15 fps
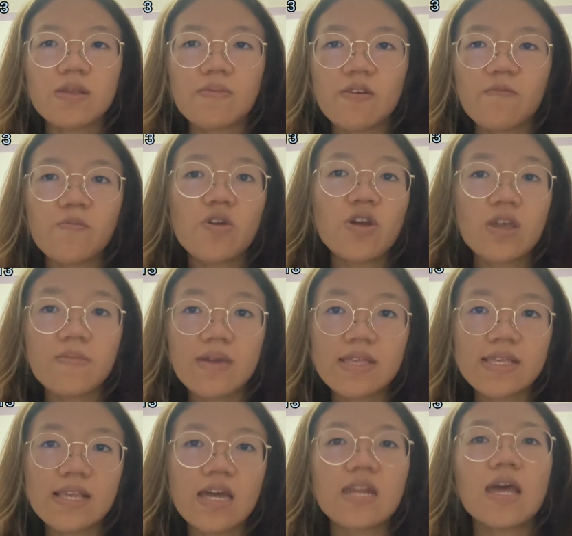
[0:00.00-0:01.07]

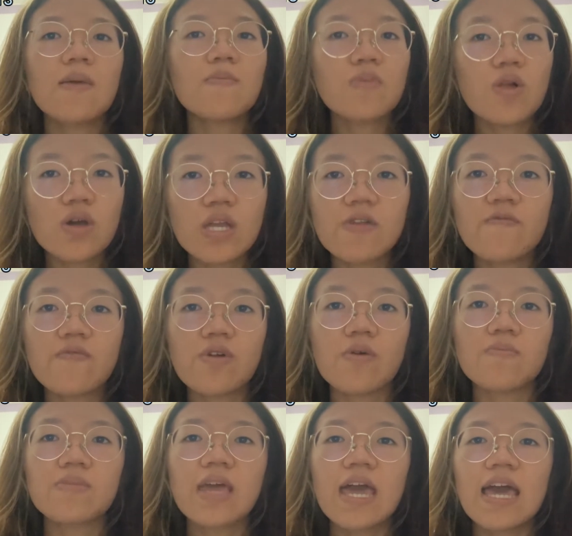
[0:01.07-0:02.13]
prohibits an employee
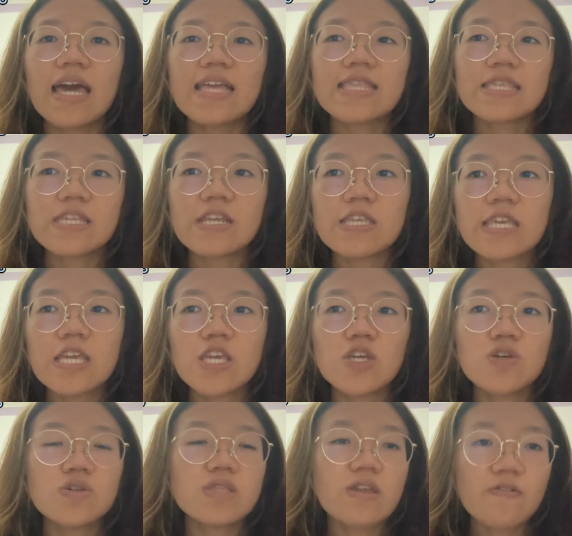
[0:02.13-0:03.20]
from treating
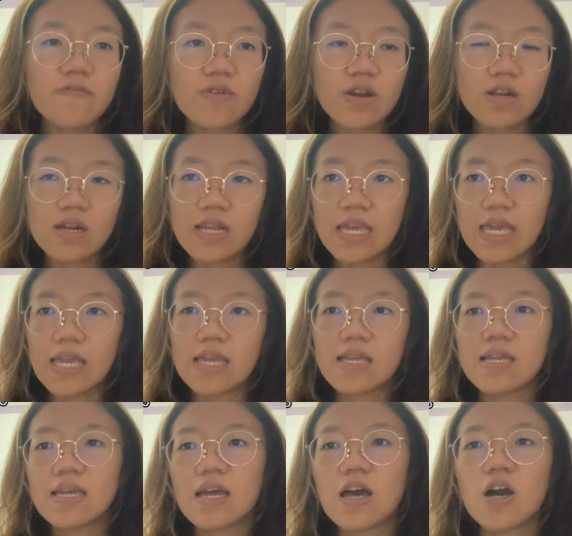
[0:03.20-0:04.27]
you differently
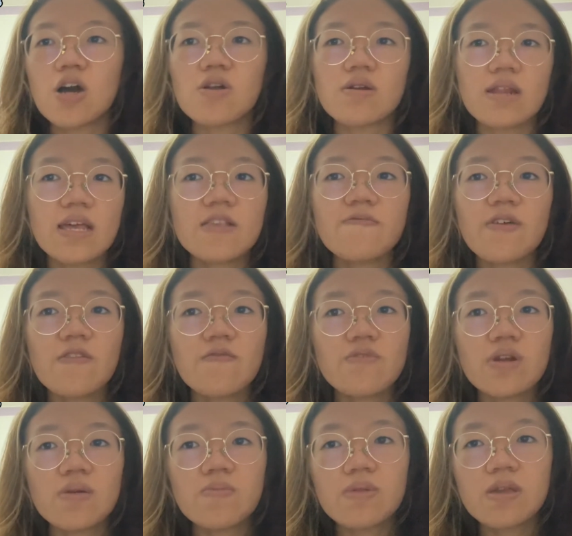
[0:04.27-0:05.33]
or less
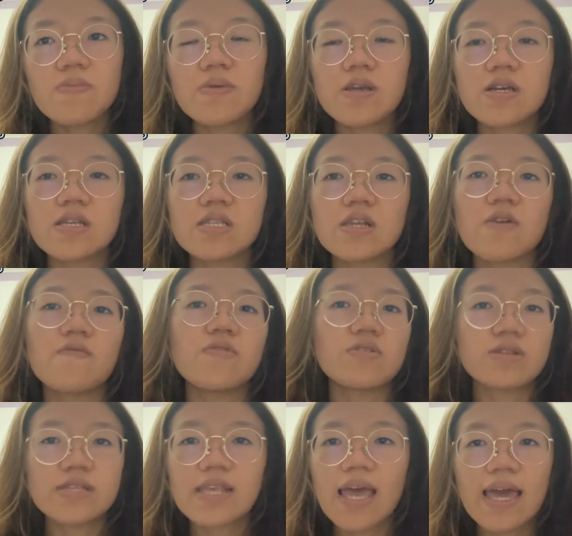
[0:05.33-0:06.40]
favorably because of your
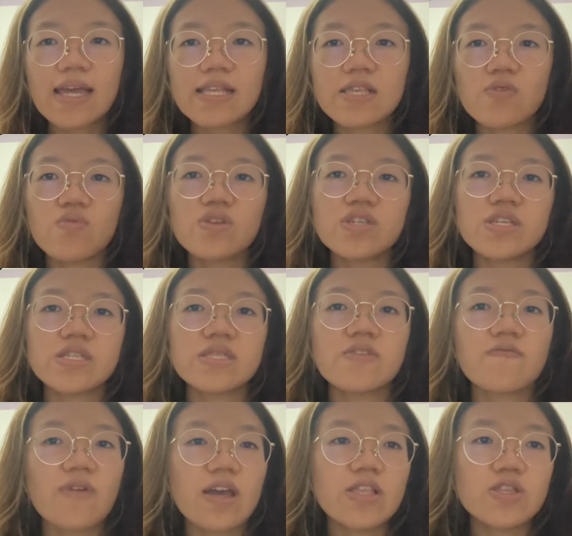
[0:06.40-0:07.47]
sex, which is
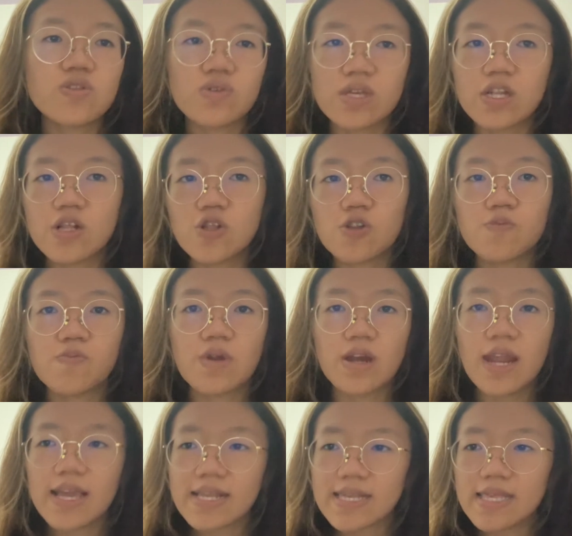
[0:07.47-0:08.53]
defined to include
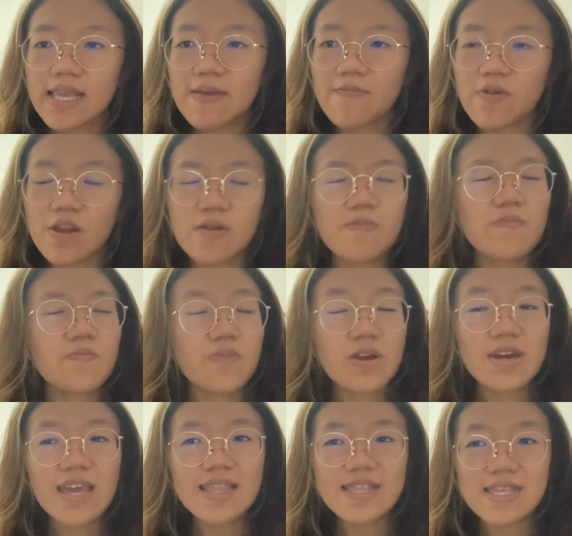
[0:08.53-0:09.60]

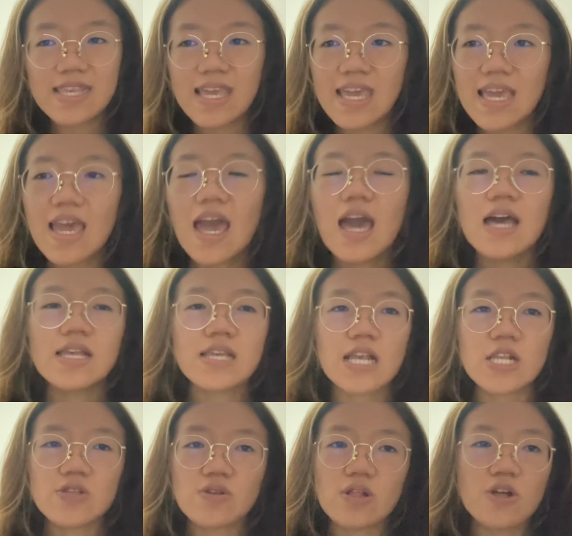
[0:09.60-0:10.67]
pregnancy,
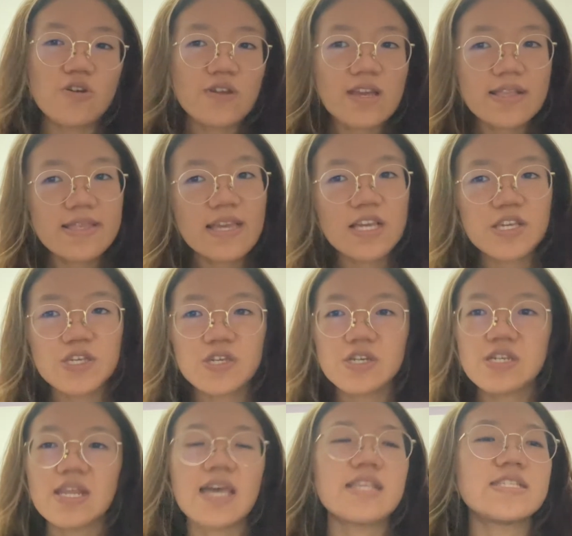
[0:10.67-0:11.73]
sexual
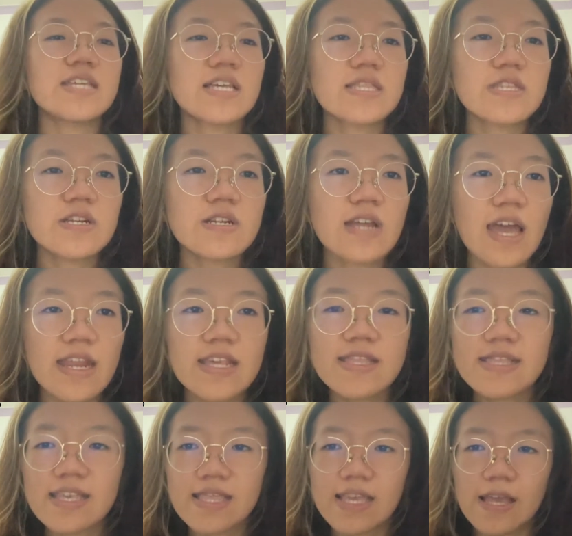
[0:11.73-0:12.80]
orientation, and gender
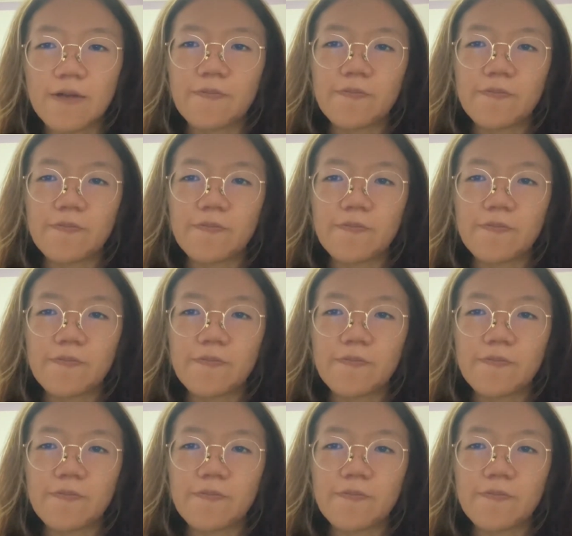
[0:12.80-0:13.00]
identity.